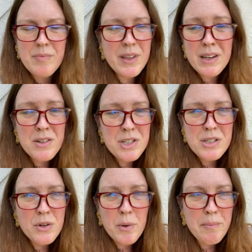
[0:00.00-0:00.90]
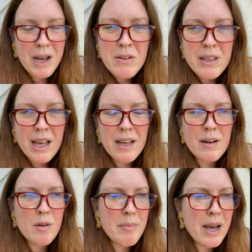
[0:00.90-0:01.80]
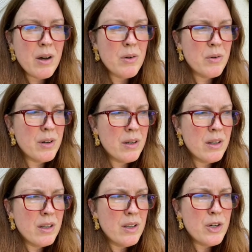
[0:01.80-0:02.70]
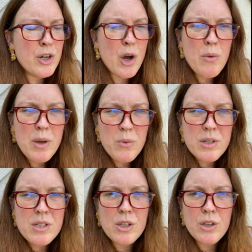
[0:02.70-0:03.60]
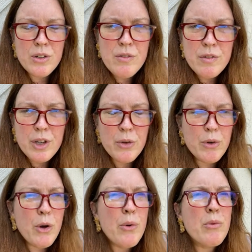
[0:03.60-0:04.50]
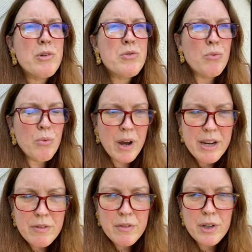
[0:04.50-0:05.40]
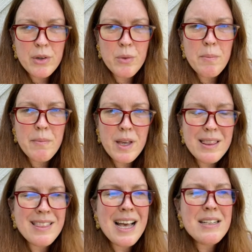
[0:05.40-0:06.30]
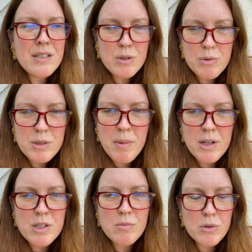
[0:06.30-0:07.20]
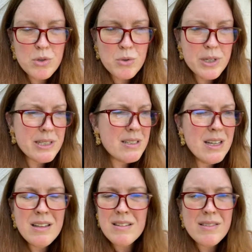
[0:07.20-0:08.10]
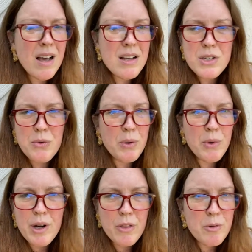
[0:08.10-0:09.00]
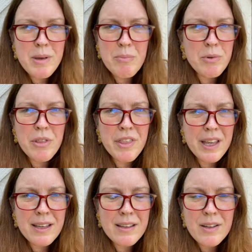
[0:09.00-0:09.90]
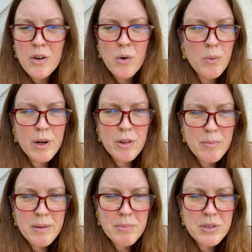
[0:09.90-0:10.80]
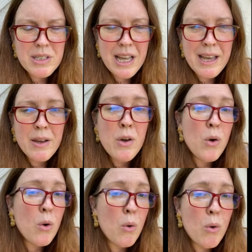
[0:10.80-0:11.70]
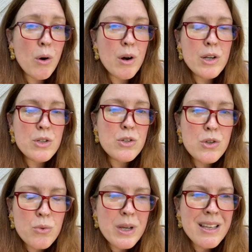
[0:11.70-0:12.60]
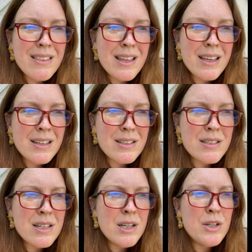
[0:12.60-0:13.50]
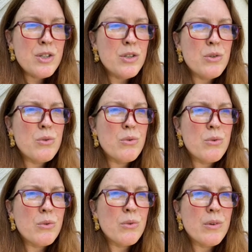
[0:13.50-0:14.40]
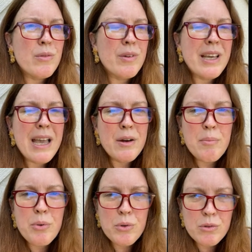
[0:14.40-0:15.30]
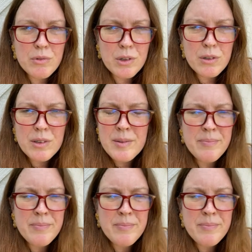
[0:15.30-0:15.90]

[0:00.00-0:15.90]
the energies are about that, about knowing what's good for you, knowing what's right for you. That's the responsible choice, not doing what other people think, what other people say, or doing things to gain approval.